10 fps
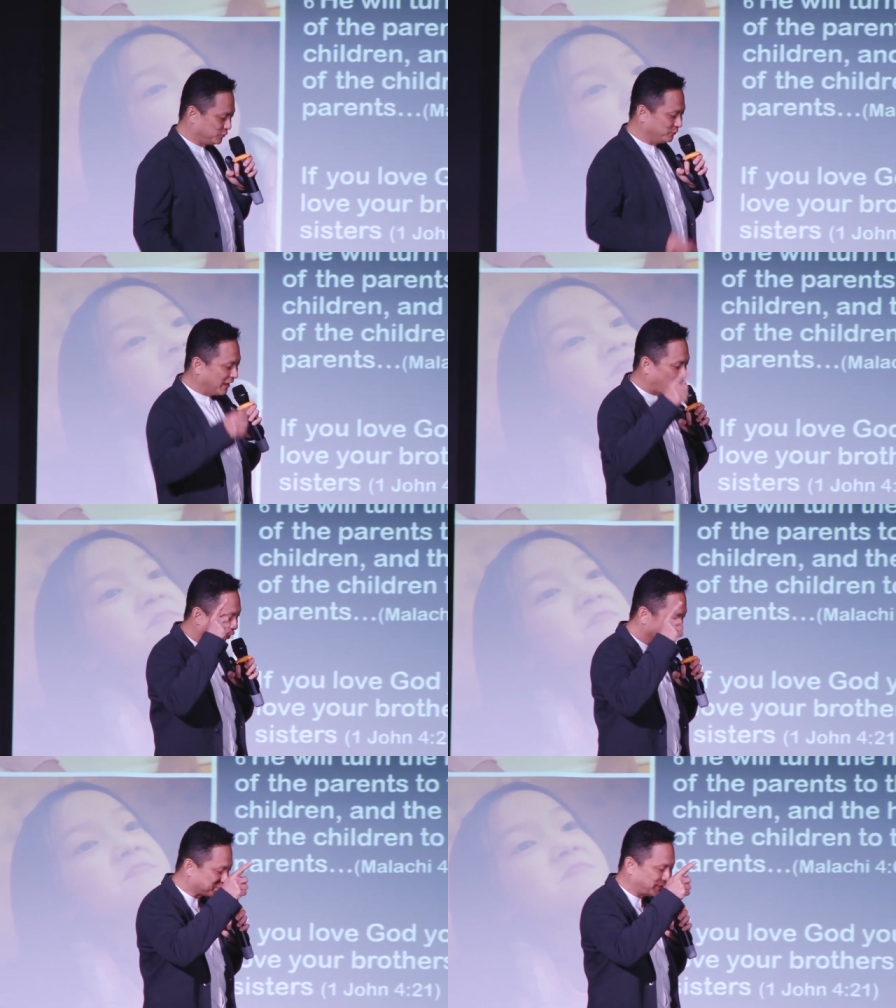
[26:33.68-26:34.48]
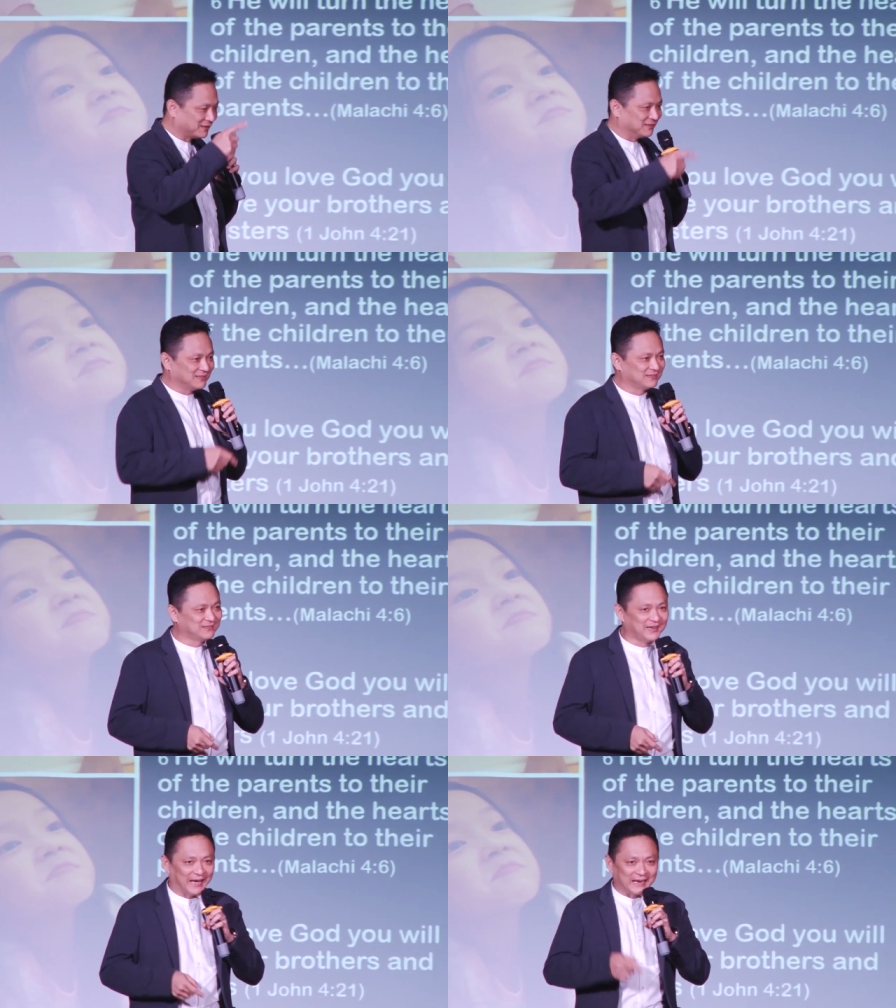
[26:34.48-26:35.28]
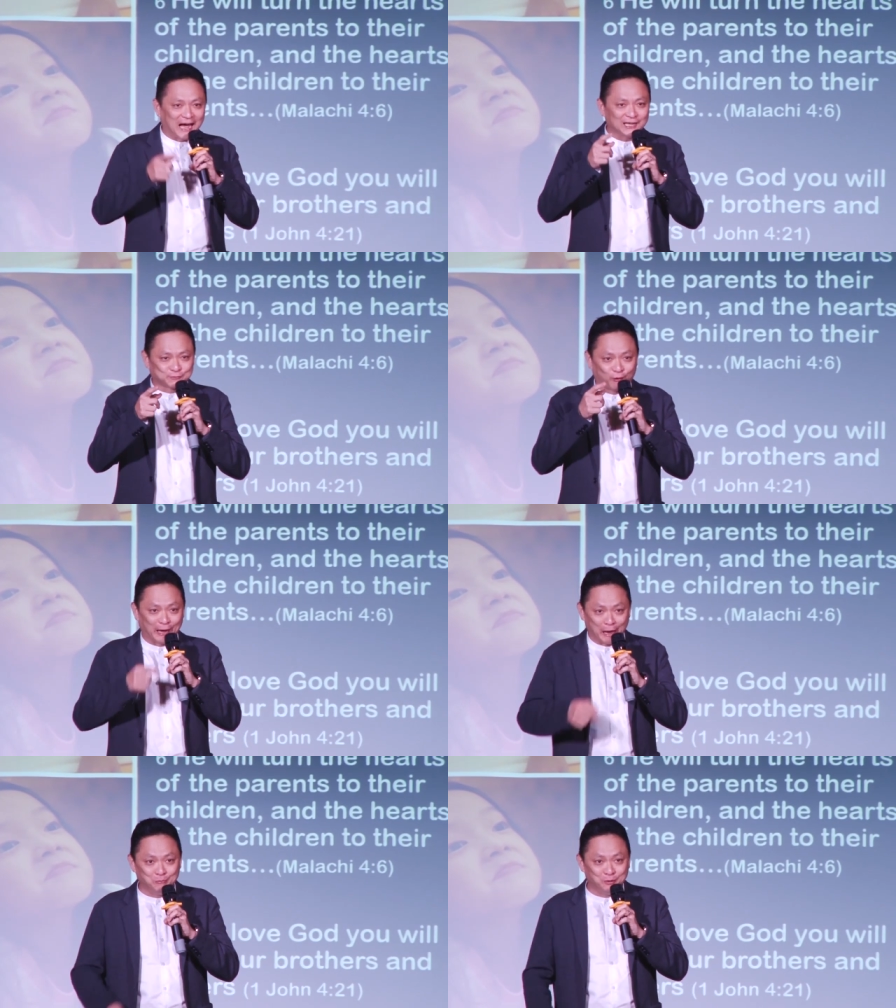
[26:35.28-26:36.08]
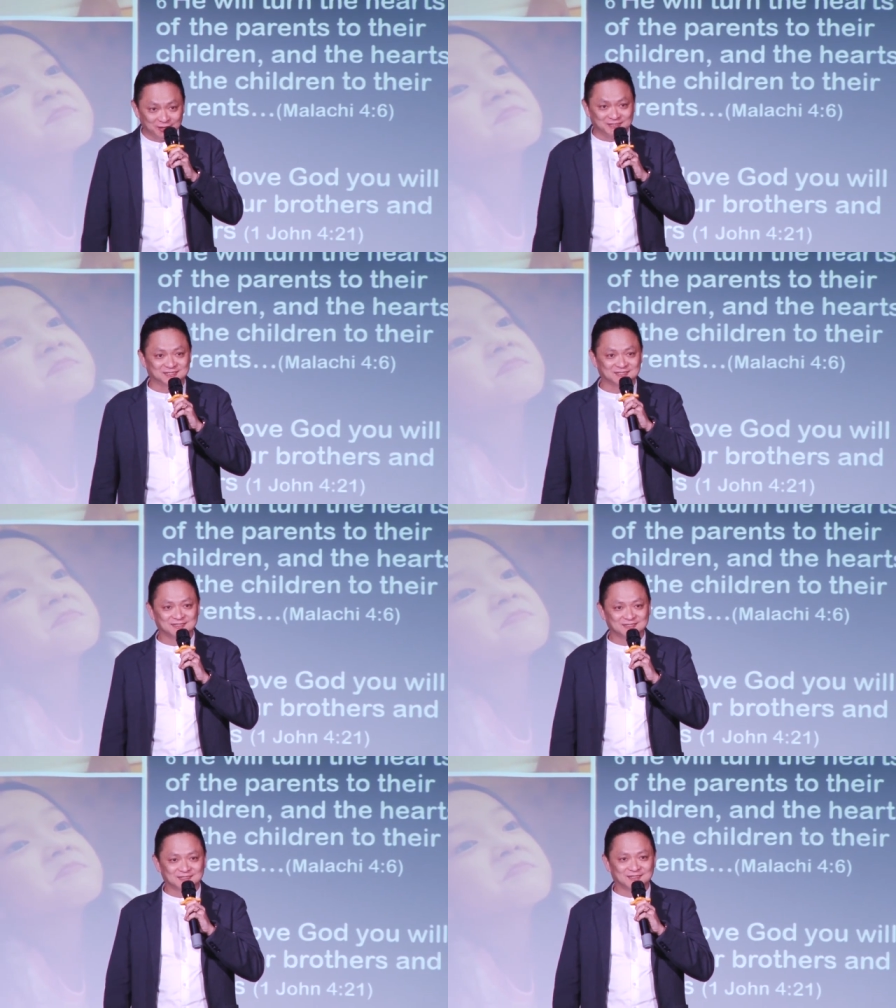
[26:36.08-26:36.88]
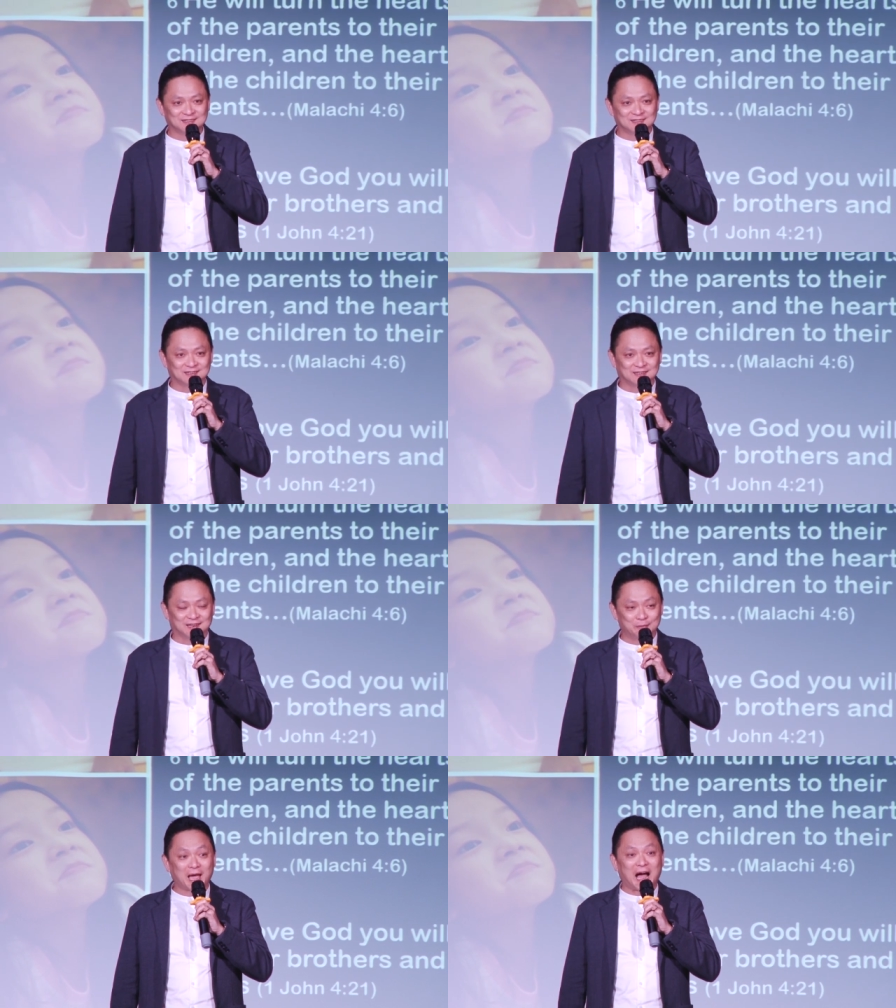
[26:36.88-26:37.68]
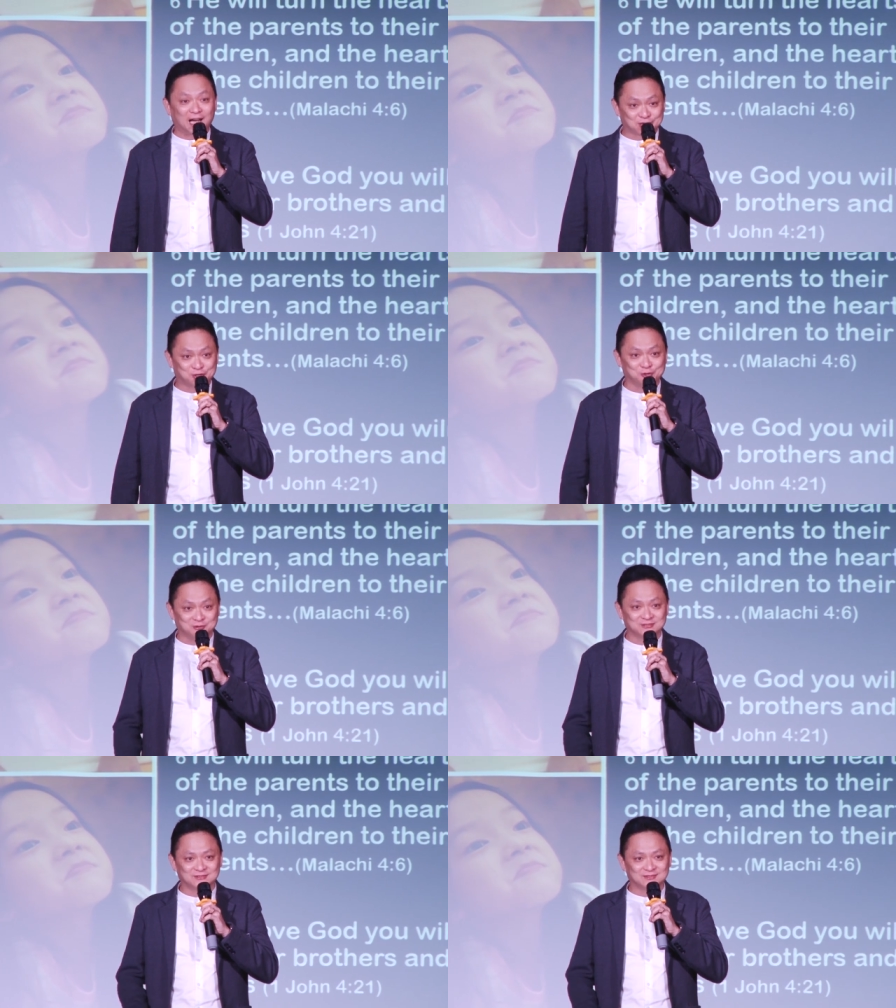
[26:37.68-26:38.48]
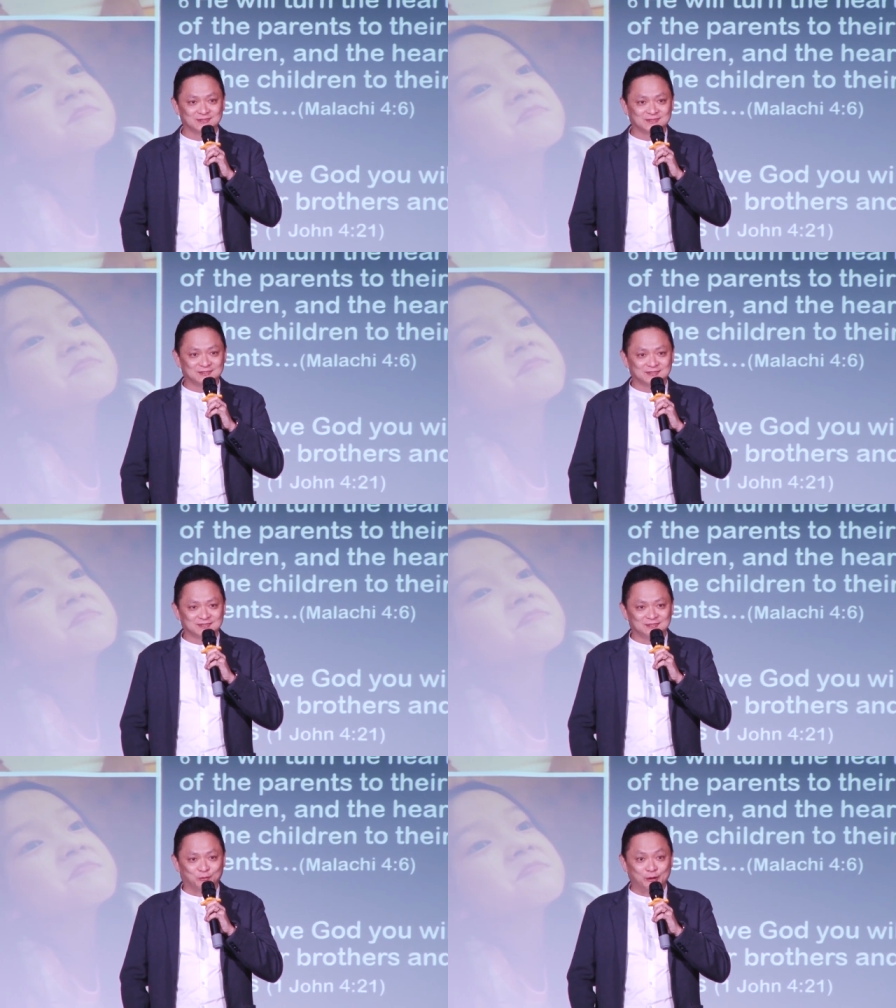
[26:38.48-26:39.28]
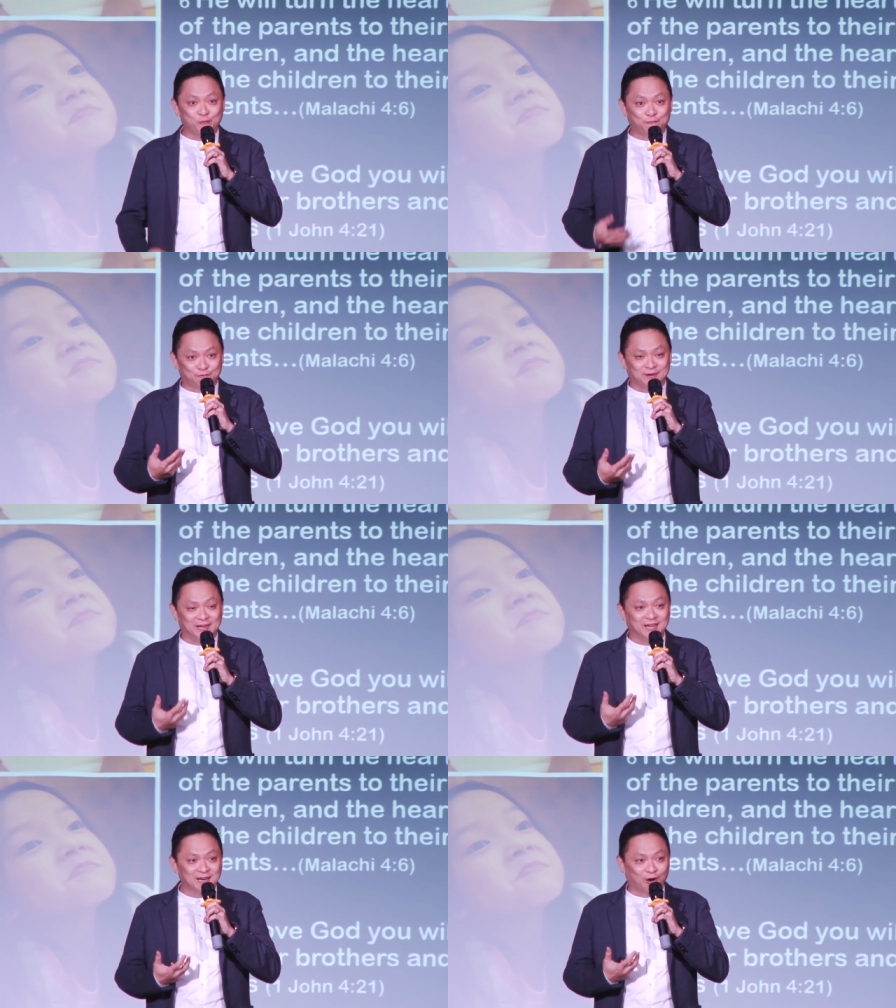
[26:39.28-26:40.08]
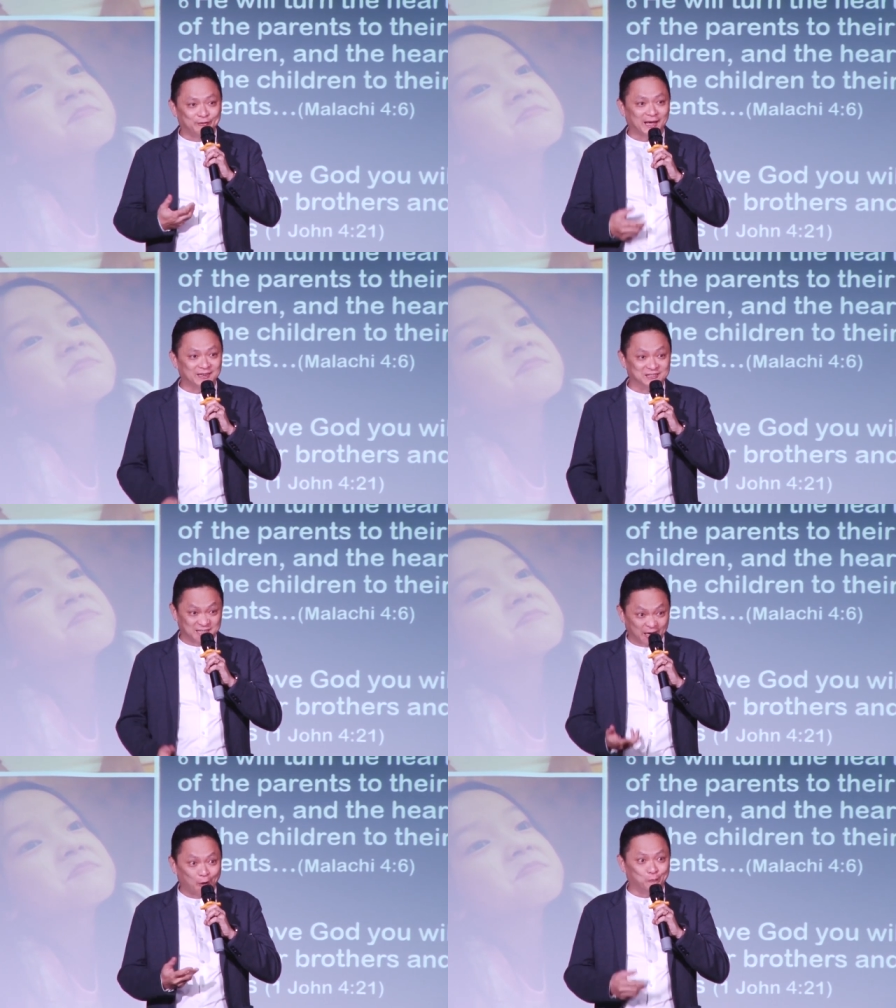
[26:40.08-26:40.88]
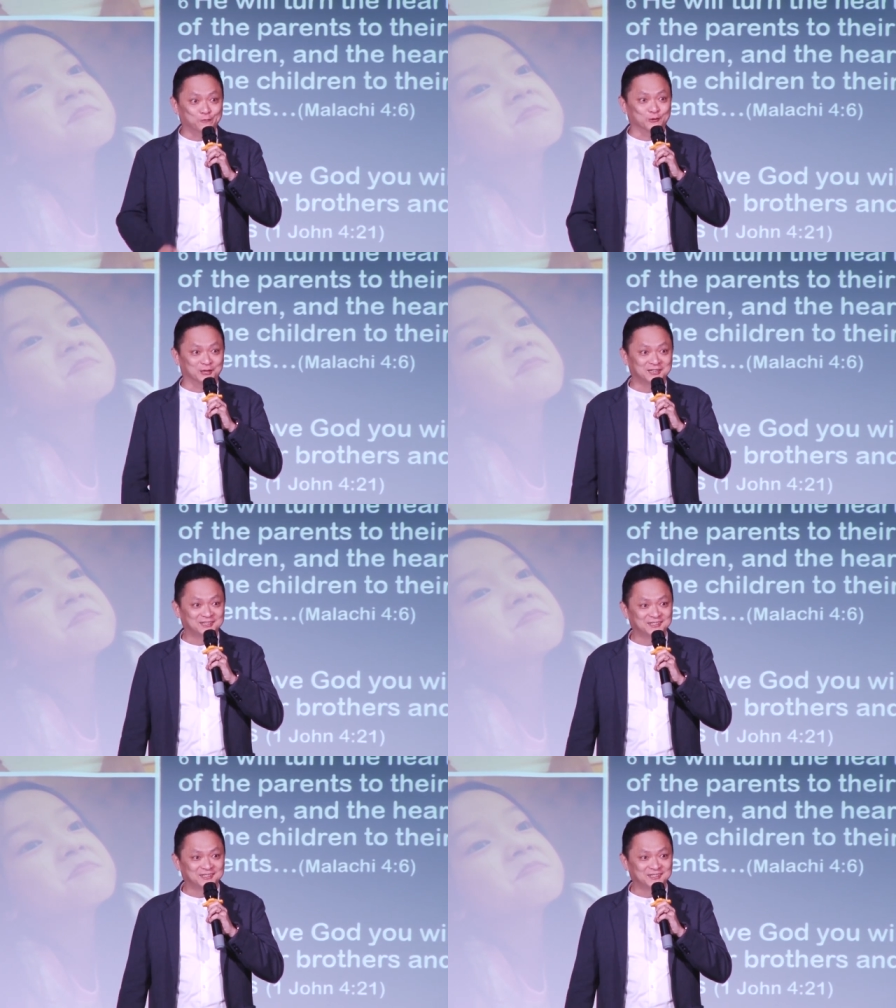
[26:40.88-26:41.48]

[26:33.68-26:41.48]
to the hospital and asked for an ambulance. Let me ask you, when you hear of that, is that helpful?